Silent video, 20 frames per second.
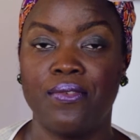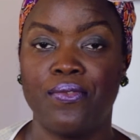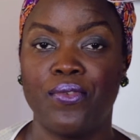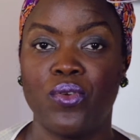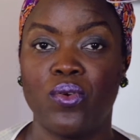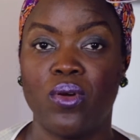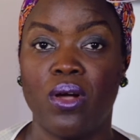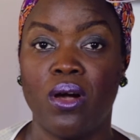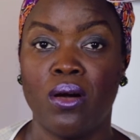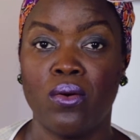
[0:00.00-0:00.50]

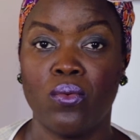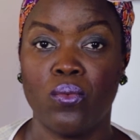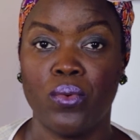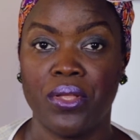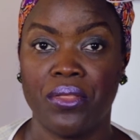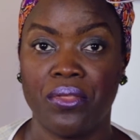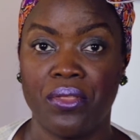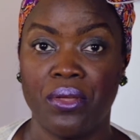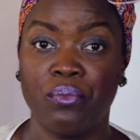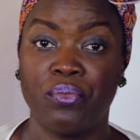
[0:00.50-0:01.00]
if you can't
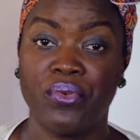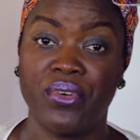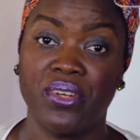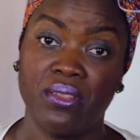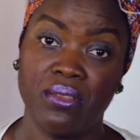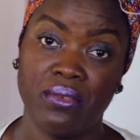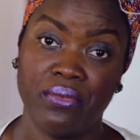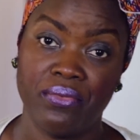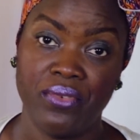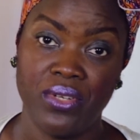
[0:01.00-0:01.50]
wait, then put it
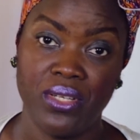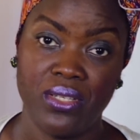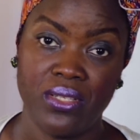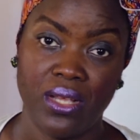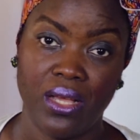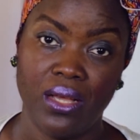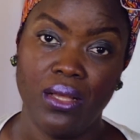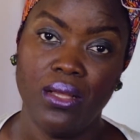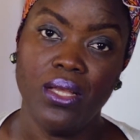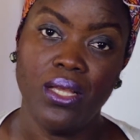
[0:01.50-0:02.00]
in the
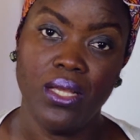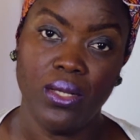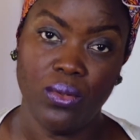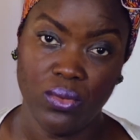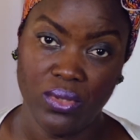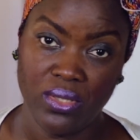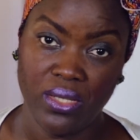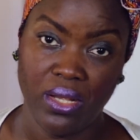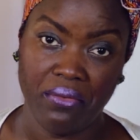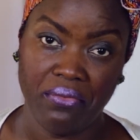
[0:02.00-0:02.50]
freezer. It
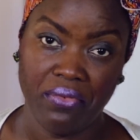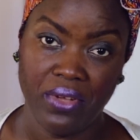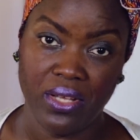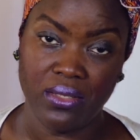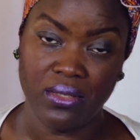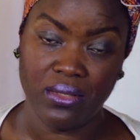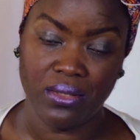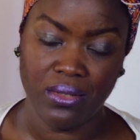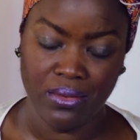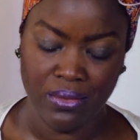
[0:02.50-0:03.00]
will set
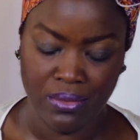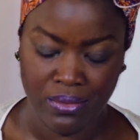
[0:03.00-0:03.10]
faster.